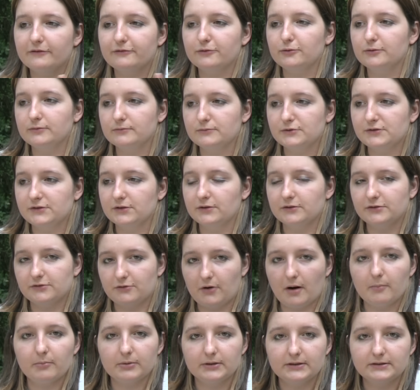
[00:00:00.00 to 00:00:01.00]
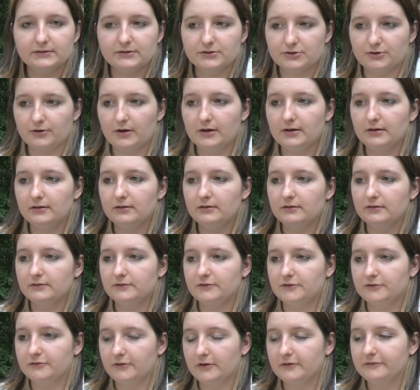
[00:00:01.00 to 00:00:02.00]
Everyone was sort of scrambling to try and
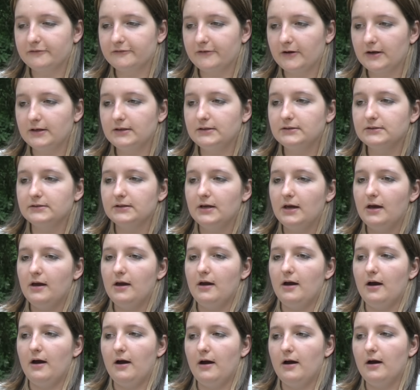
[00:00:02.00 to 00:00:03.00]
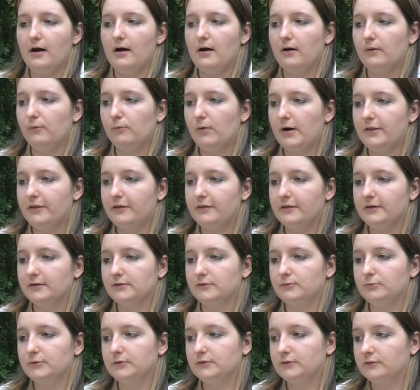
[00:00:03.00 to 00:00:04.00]
try and find uh, whether
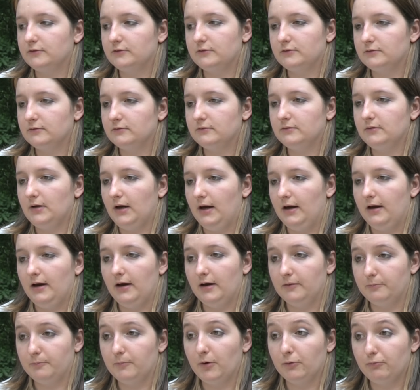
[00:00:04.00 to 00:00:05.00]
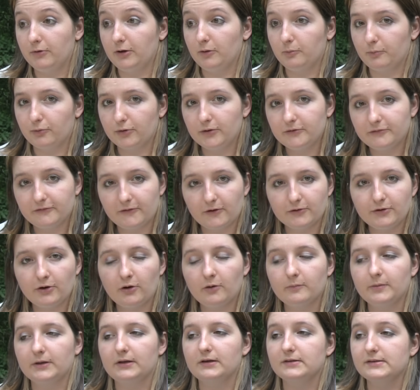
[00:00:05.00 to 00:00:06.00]
this was uh, a, a, real proof or
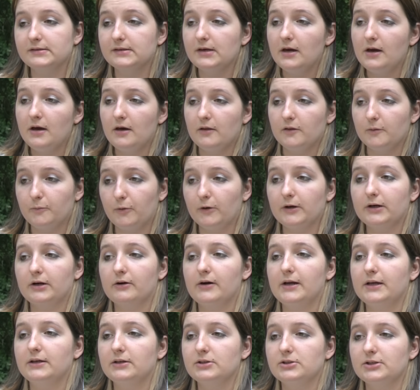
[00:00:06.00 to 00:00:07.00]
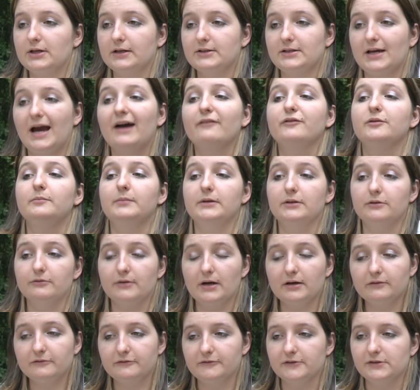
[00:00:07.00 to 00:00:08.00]
not, because the Poincare conjecture, having been
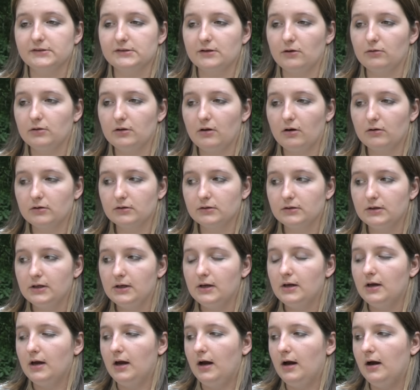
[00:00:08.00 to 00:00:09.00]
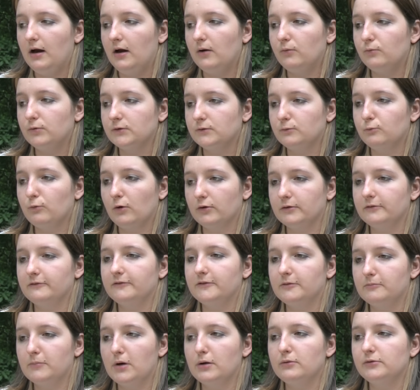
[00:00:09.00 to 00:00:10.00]
around for so long, uh, was one
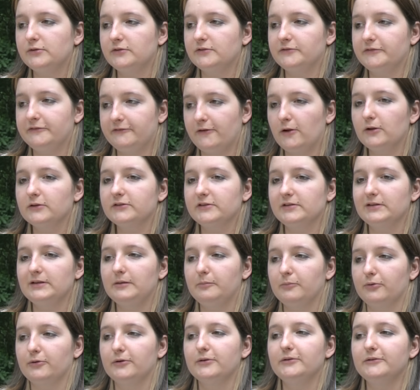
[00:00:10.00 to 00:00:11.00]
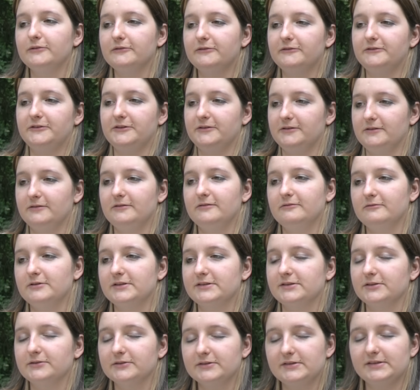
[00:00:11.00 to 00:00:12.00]
of the most falsely proved
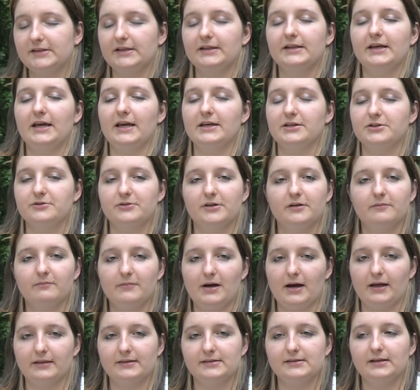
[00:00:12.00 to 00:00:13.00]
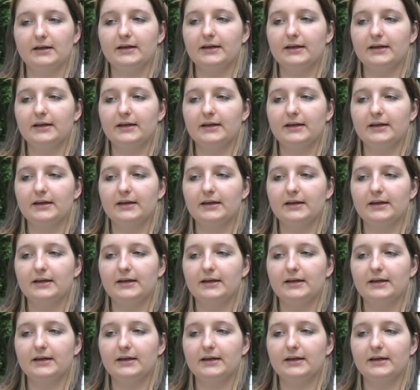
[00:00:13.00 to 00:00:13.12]
results in the history of maths.